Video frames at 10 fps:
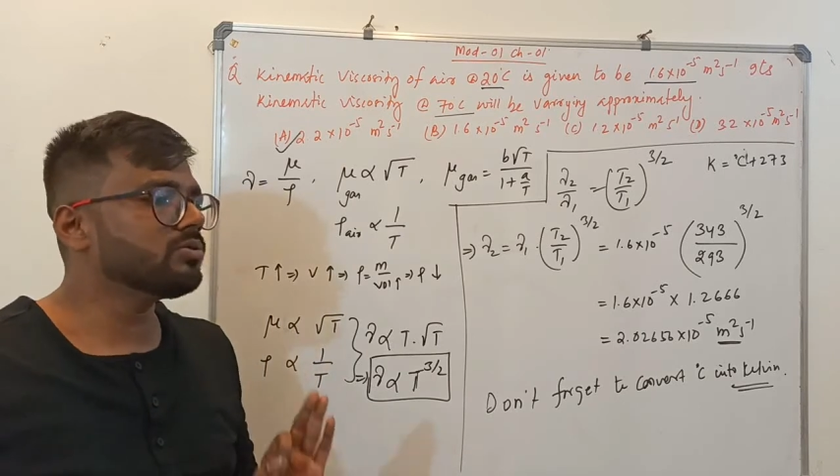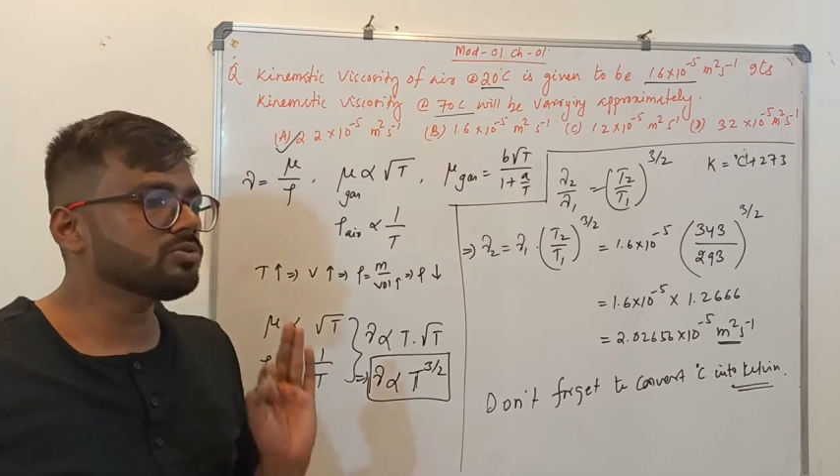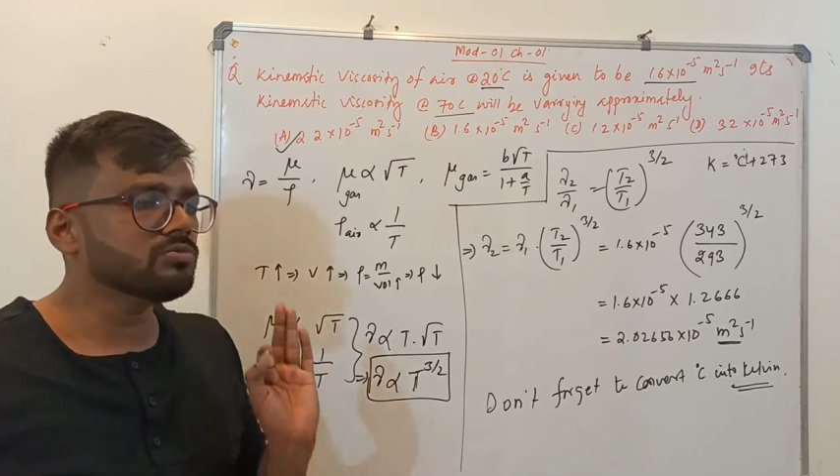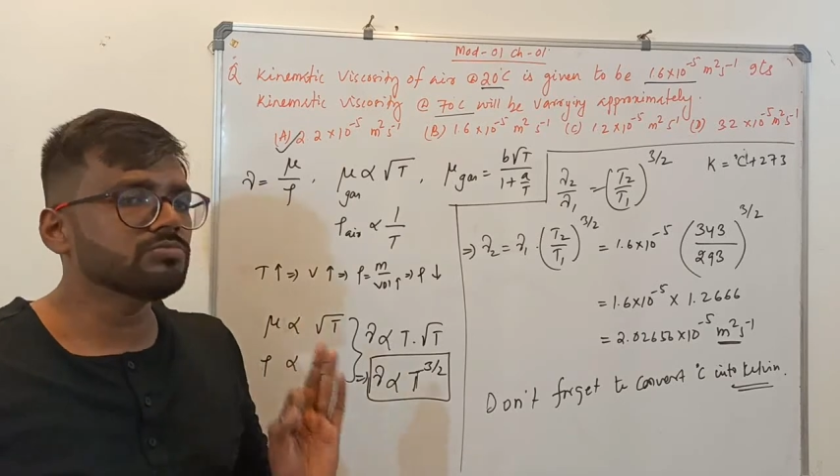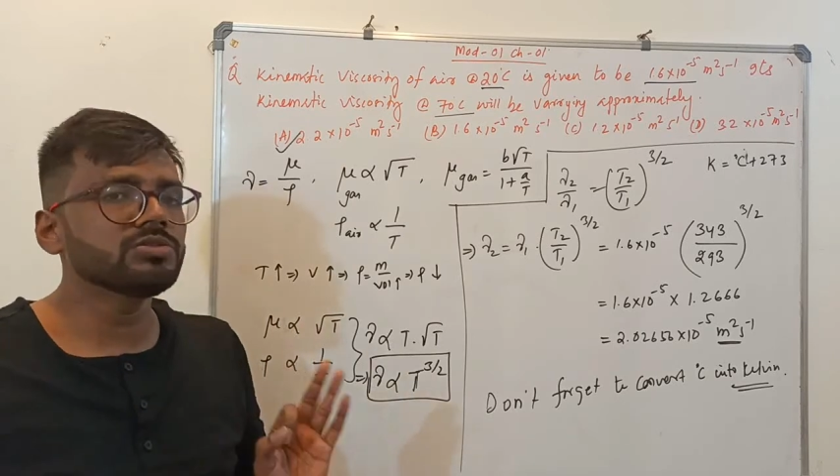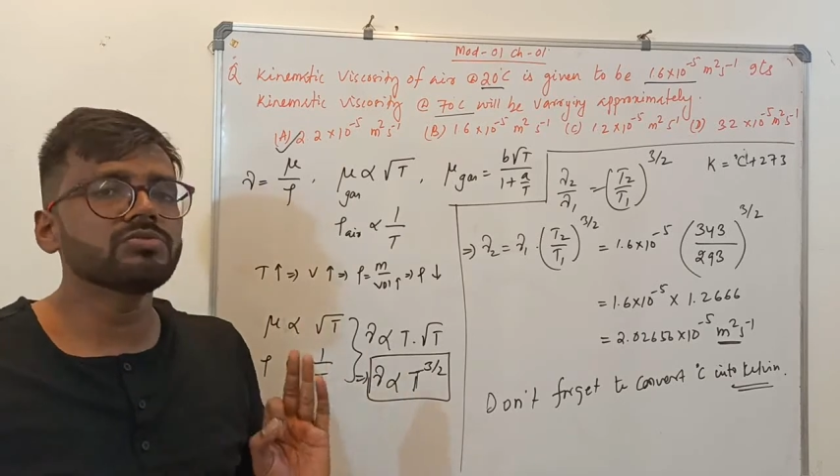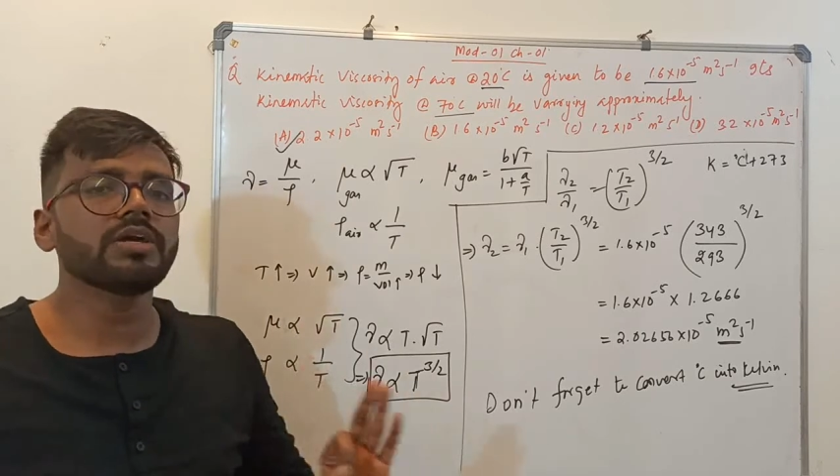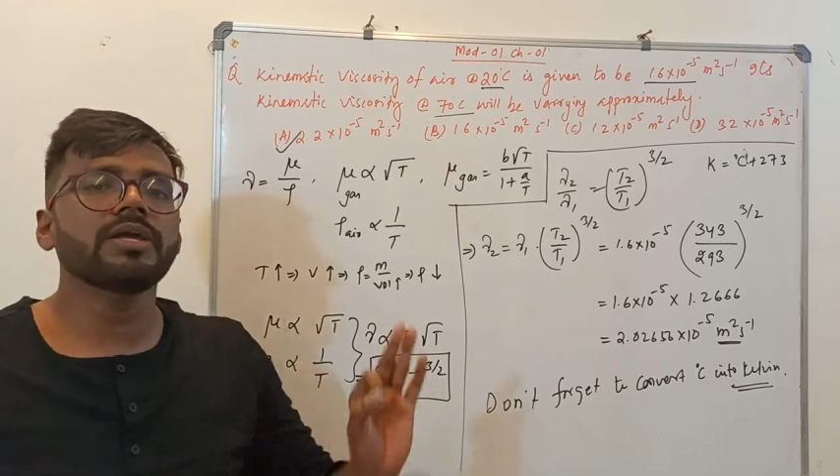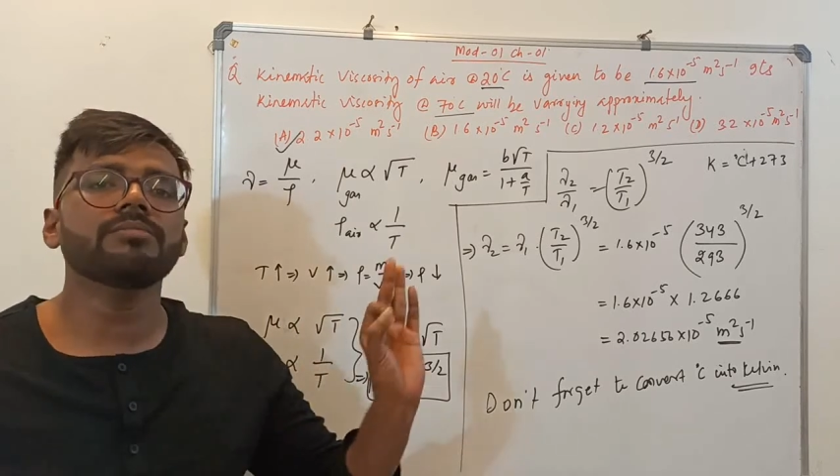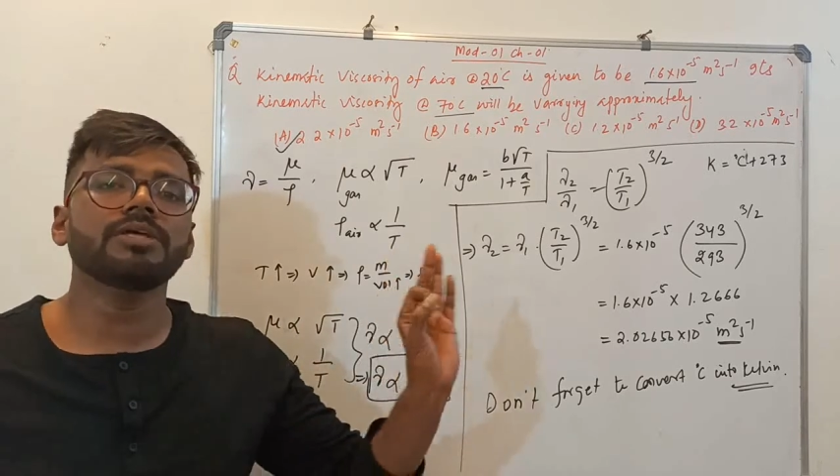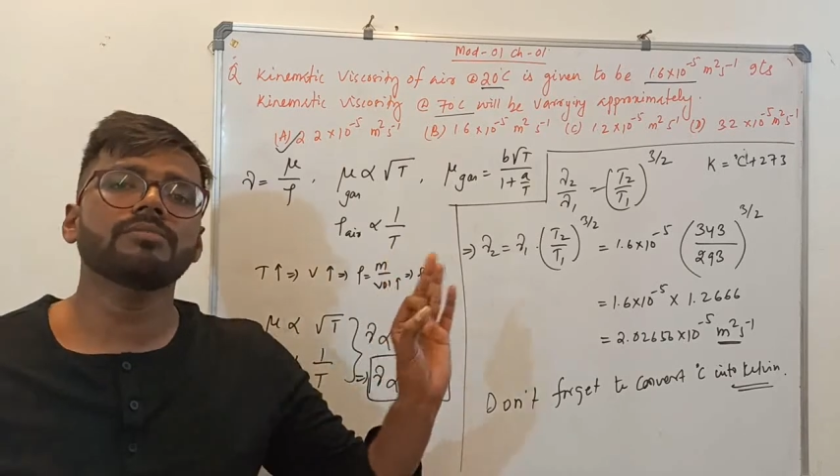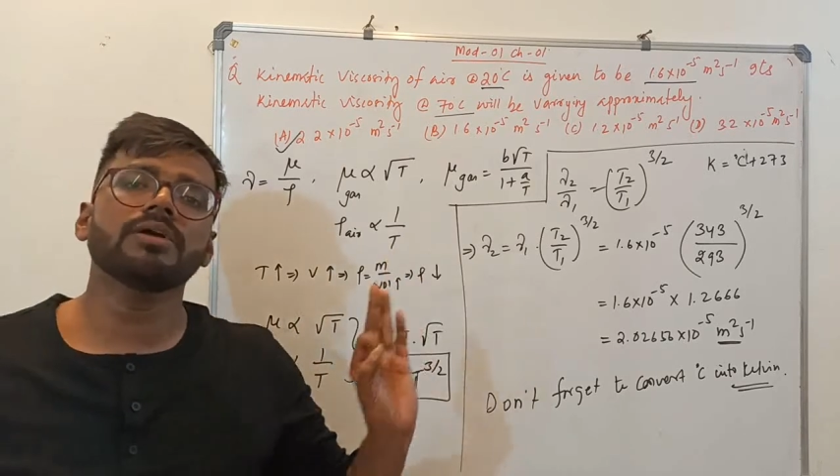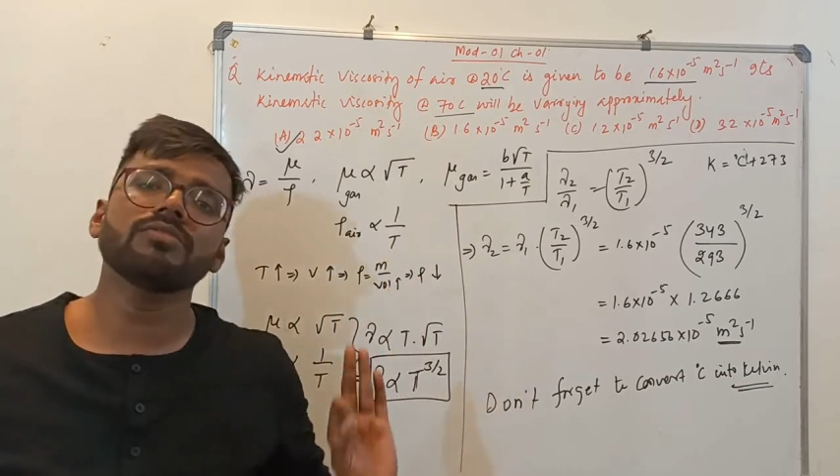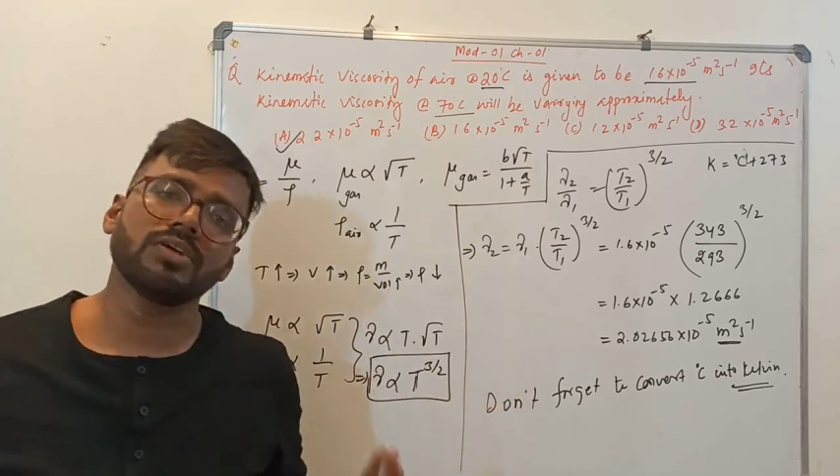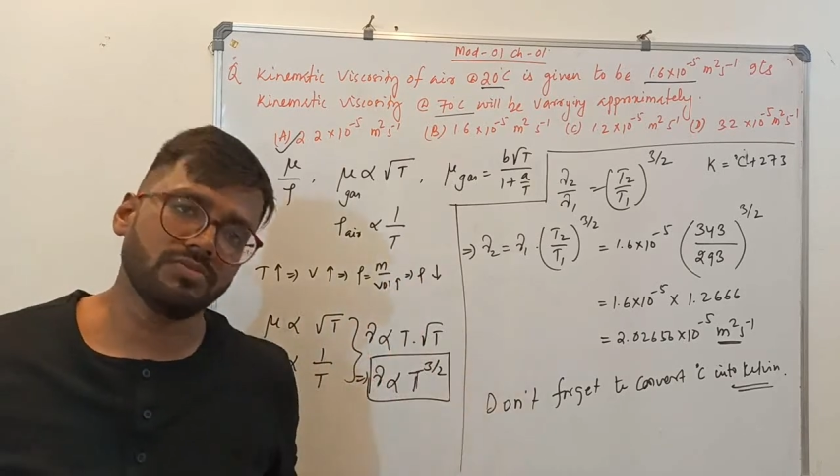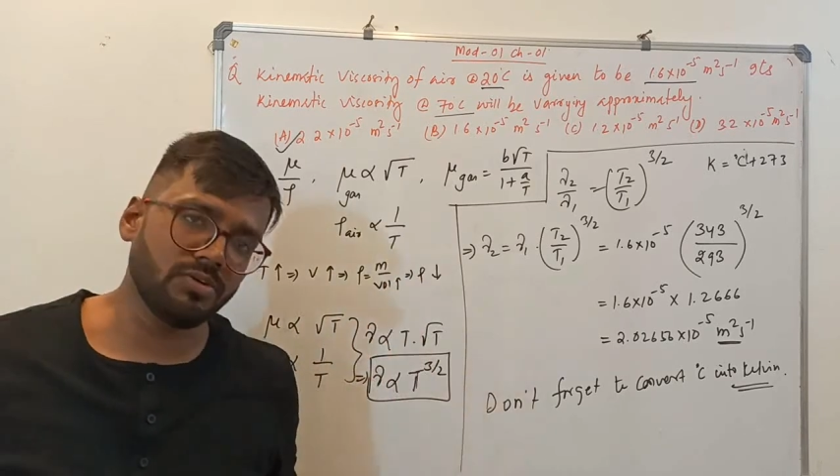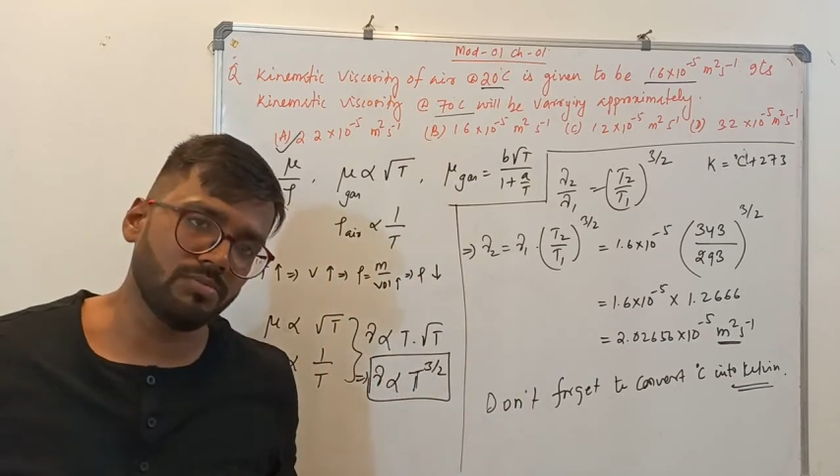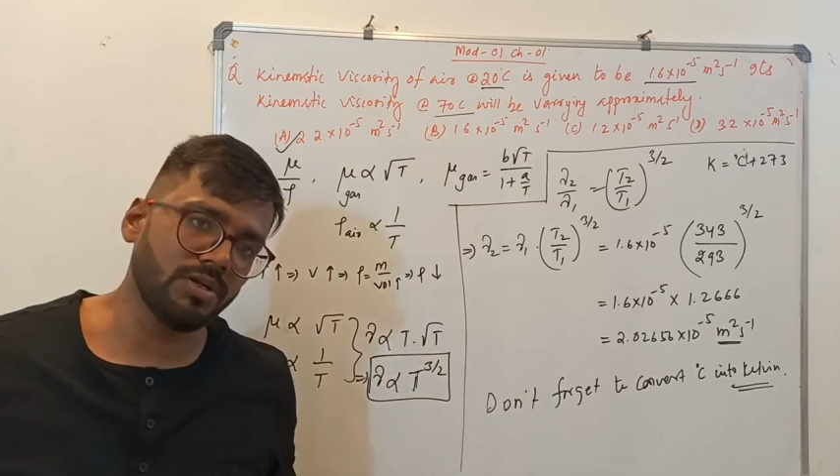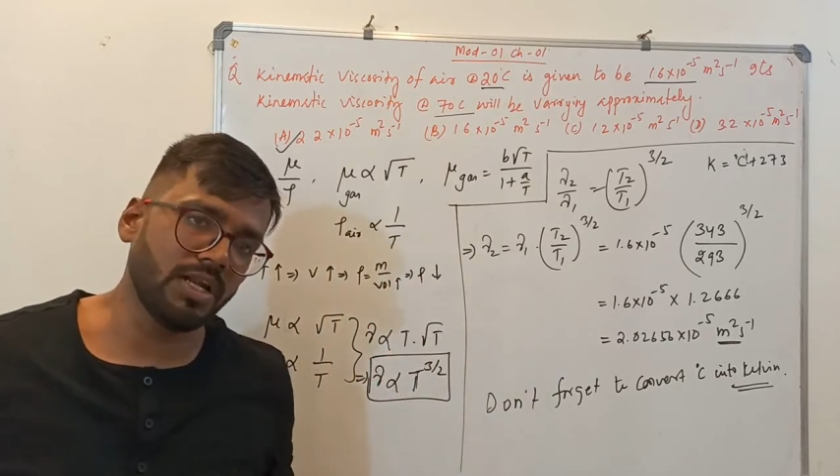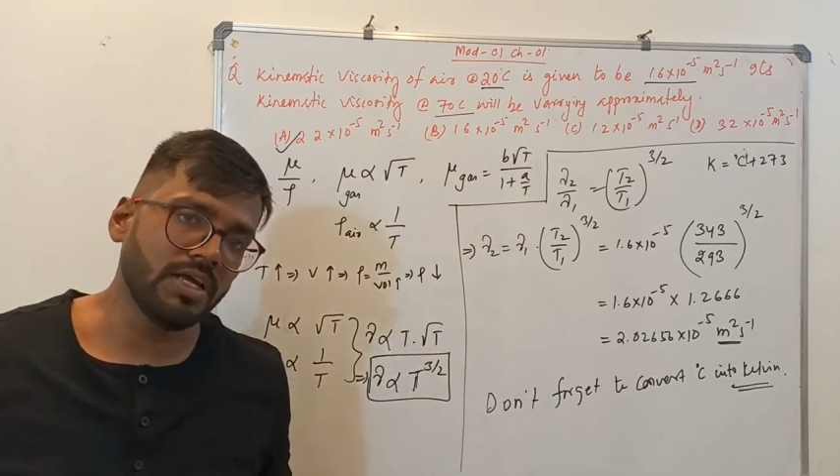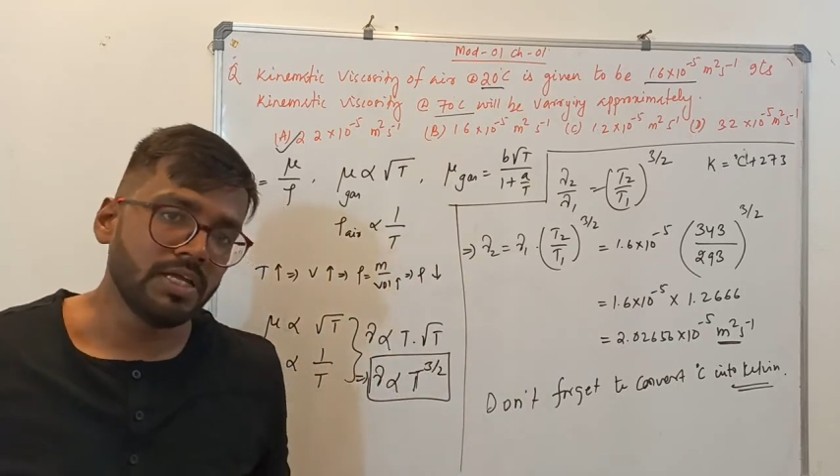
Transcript: to mu a v by y formula.